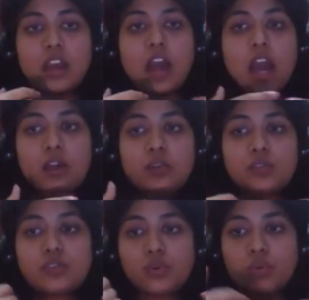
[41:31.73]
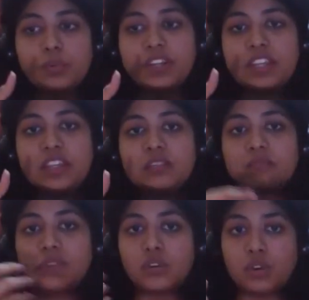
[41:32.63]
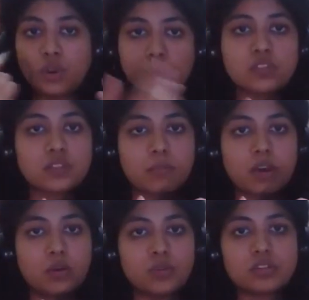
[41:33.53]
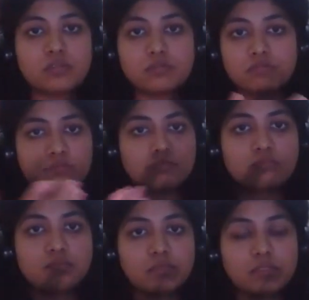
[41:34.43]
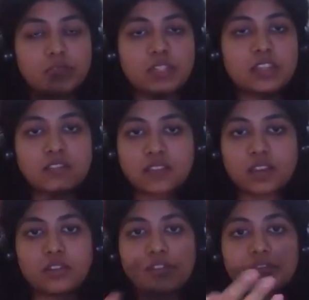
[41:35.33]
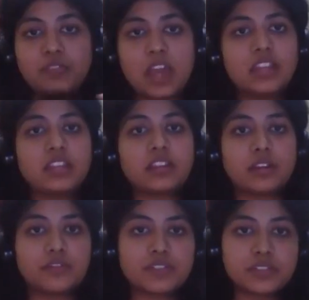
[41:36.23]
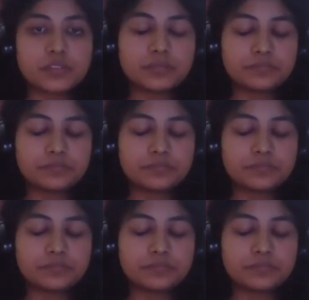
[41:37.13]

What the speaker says: how nobody knows about these kind of handicrafts.